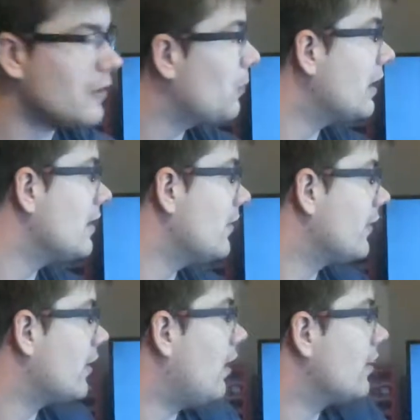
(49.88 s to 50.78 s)
break down the
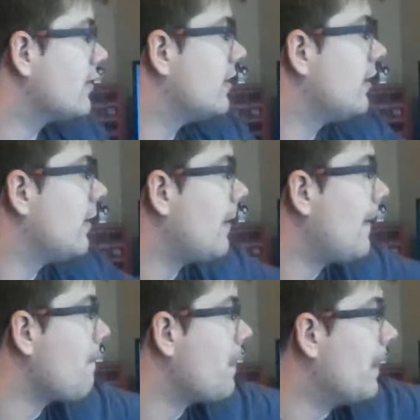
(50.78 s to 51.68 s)
cost.
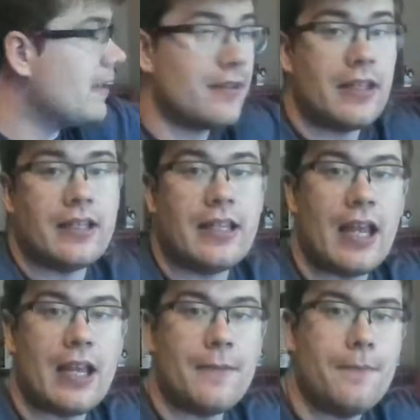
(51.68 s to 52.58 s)
This thing
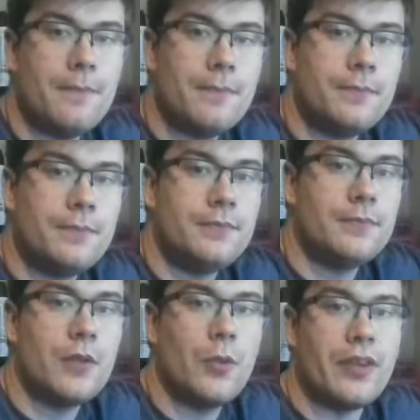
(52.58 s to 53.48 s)
came
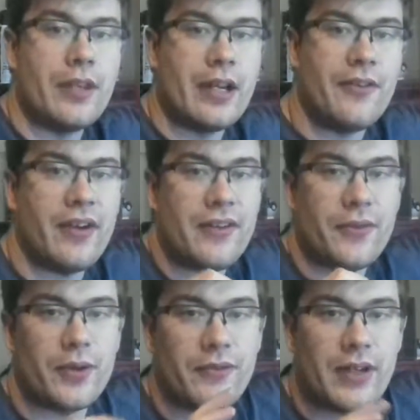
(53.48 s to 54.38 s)
with an i5
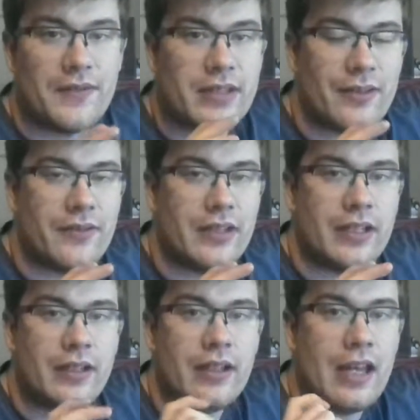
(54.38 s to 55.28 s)
4570,
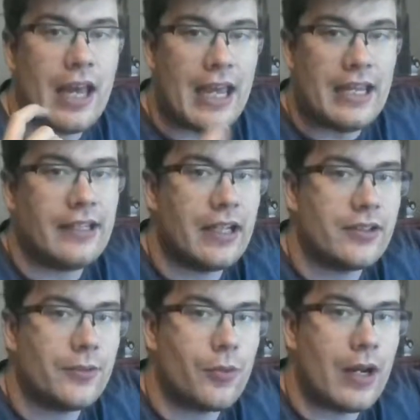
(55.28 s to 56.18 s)
8 gigs of
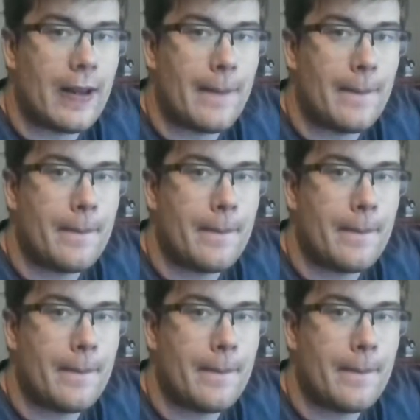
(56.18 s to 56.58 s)
RAM,